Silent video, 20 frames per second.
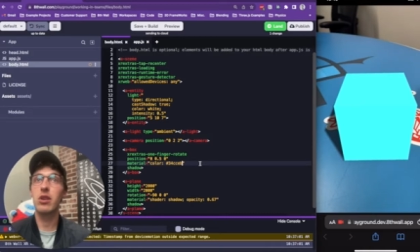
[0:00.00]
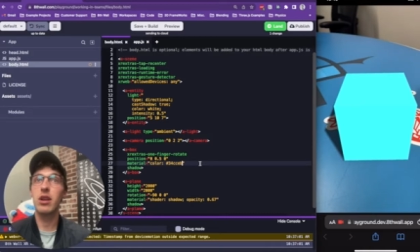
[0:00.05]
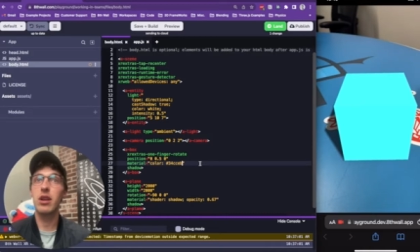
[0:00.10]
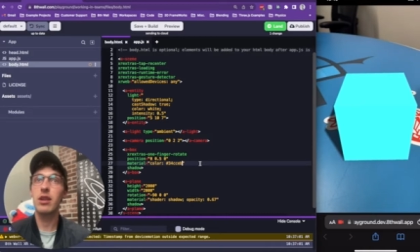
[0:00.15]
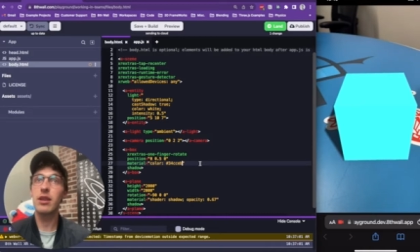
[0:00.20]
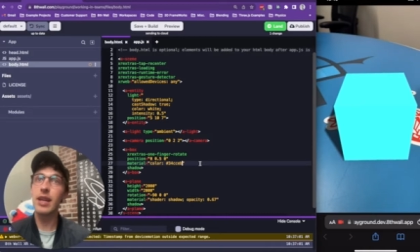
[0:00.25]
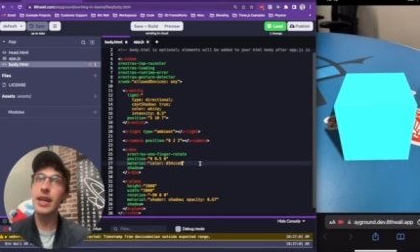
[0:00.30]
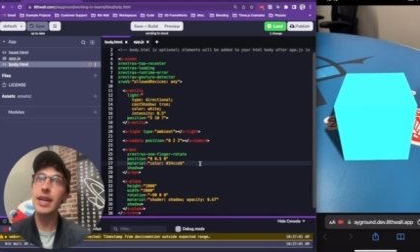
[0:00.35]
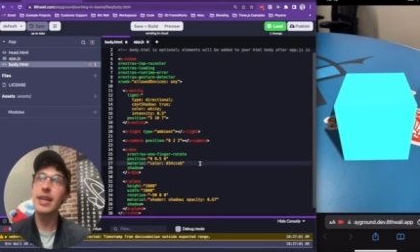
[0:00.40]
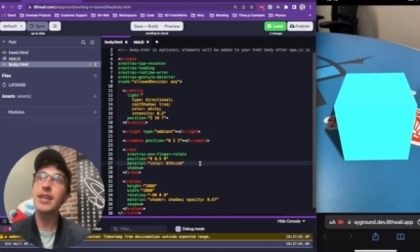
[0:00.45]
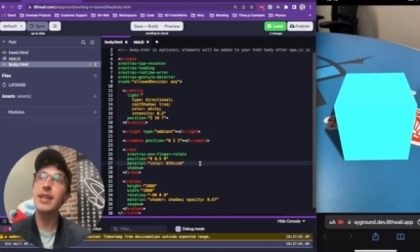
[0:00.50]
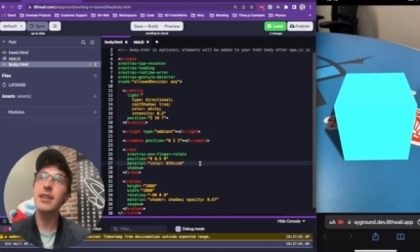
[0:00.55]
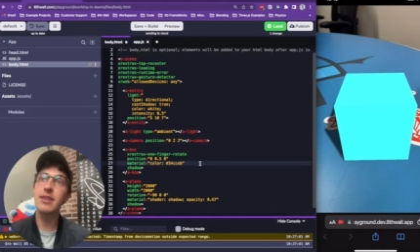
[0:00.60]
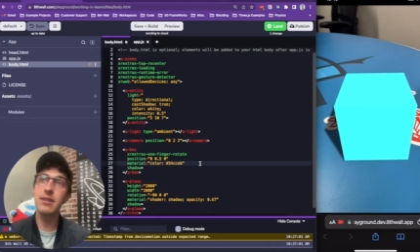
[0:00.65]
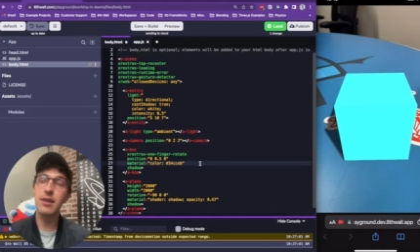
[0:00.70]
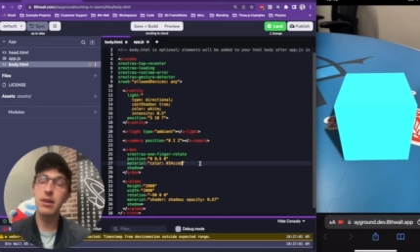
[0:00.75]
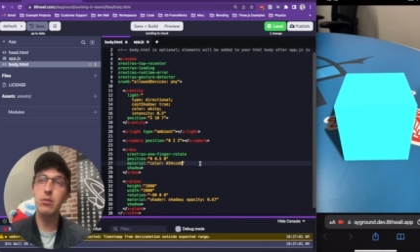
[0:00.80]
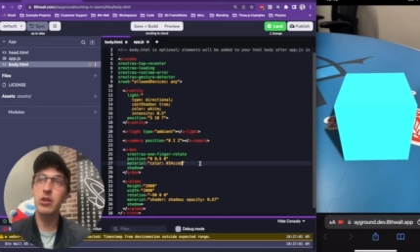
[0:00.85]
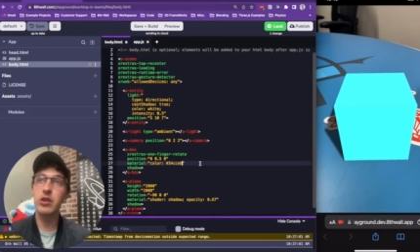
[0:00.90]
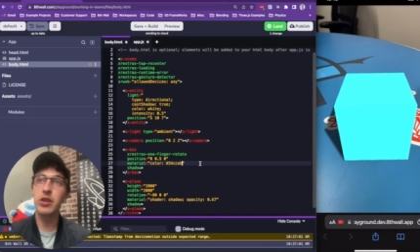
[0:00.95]
Landing is
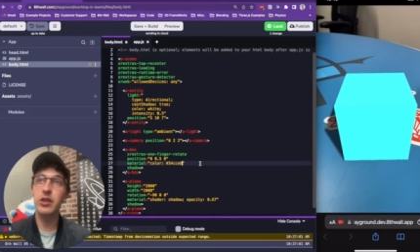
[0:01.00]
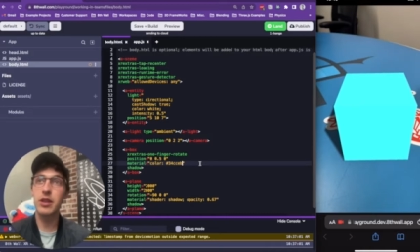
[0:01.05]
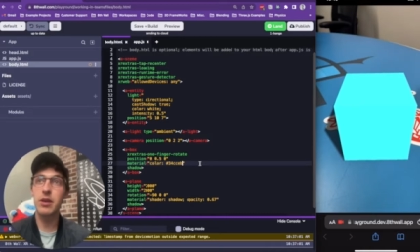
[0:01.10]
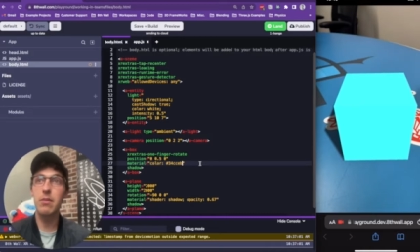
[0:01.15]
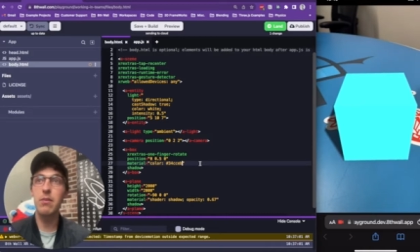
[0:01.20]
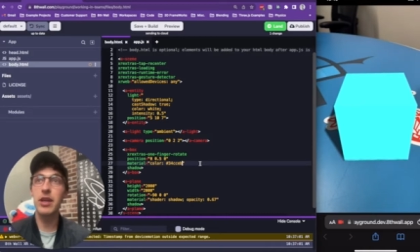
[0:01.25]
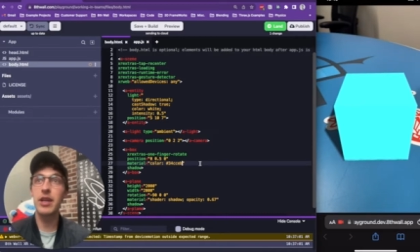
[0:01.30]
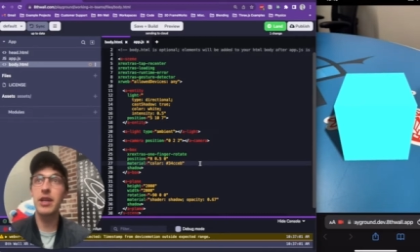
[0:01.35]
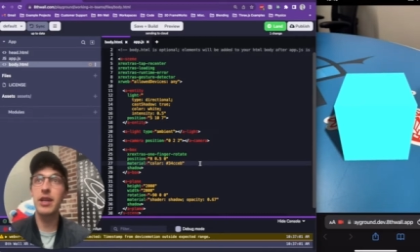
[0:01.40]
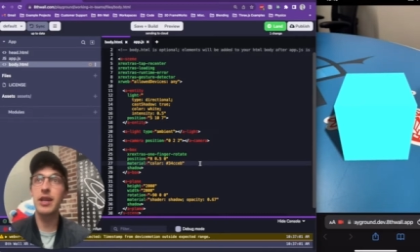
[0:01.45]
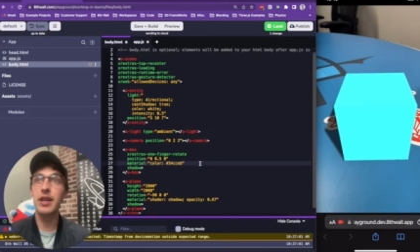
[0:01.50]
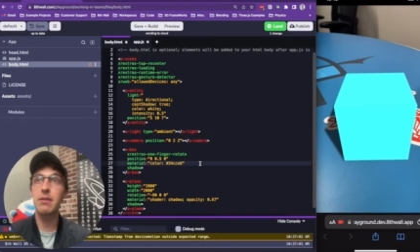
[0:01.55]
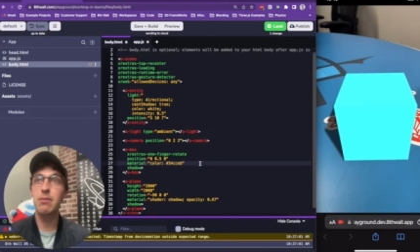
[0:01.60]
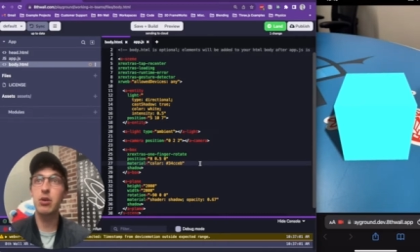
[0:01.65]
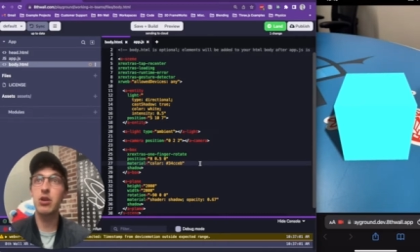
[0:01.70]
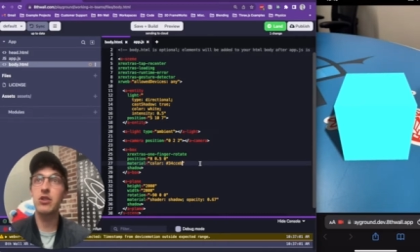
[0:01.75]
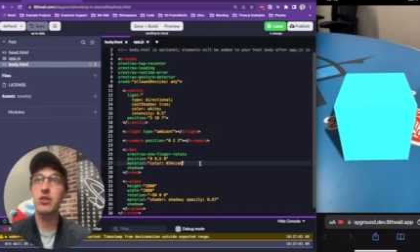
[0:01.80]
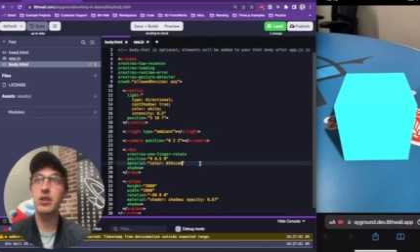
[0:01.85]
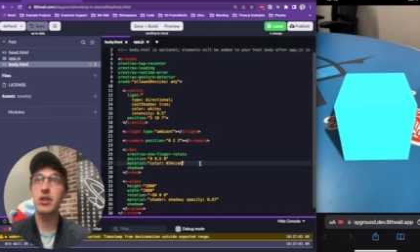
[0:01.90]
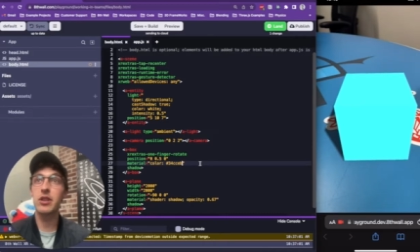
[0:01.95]
similar to committing and
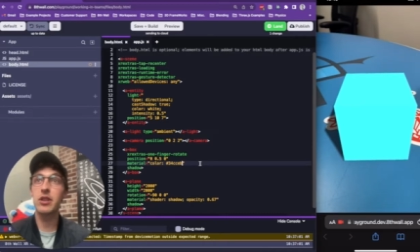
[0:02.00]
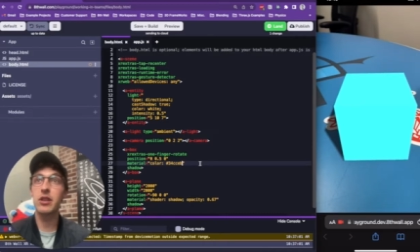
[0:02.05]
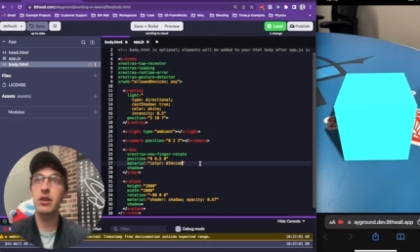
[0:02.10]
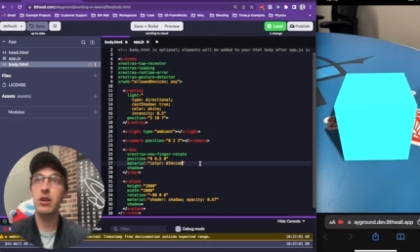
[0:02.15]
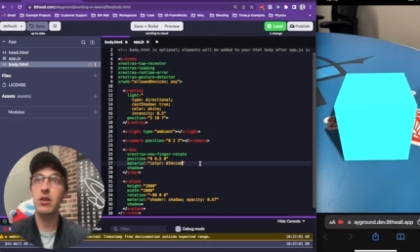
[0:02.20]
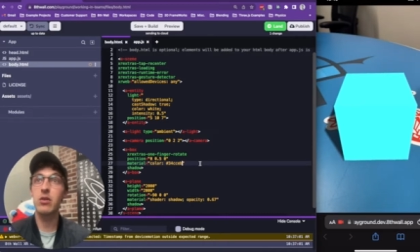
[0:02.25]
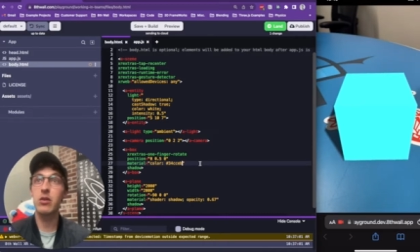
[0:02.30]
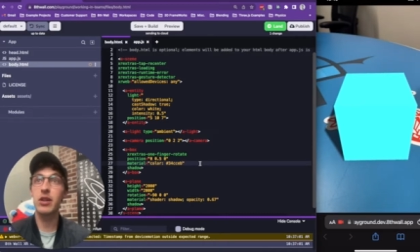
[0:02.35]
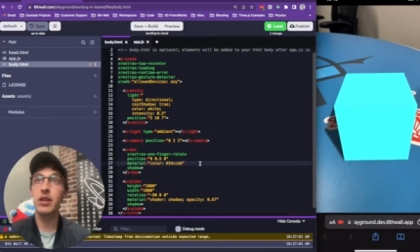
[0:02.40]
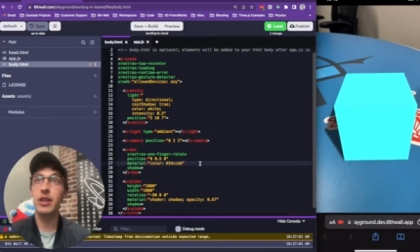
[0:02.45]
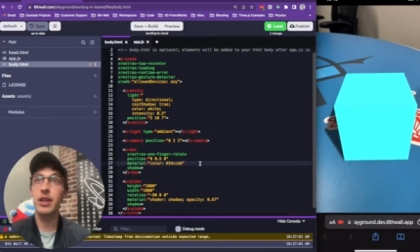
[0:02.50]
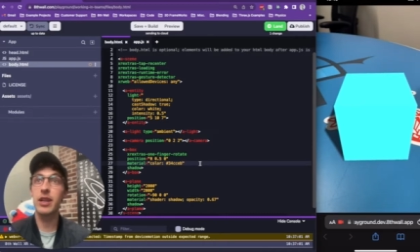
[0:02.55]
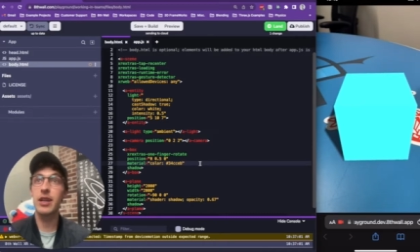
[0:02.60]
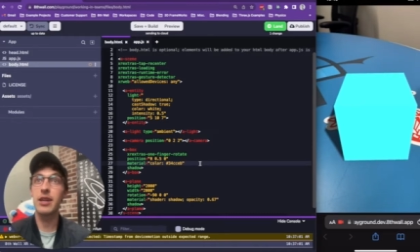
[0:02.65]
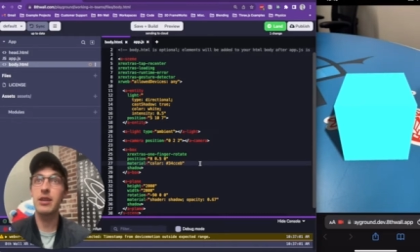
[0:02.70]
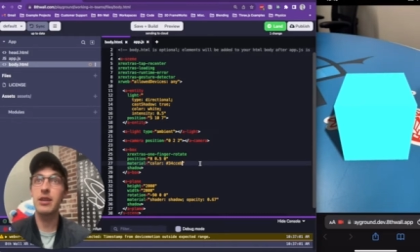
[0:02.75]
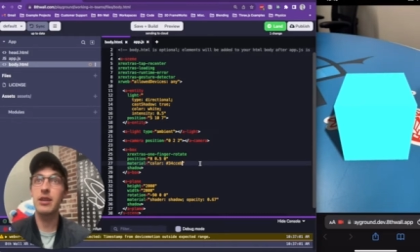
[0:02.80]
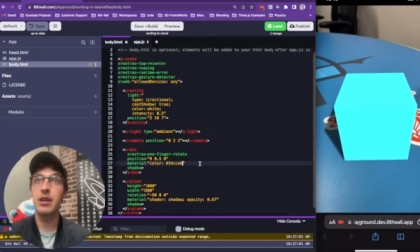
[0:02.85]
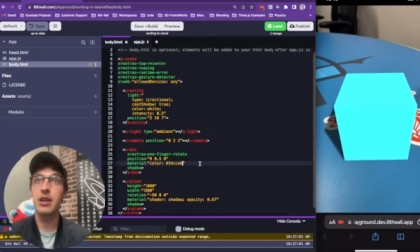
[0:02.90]
pushing code in Git.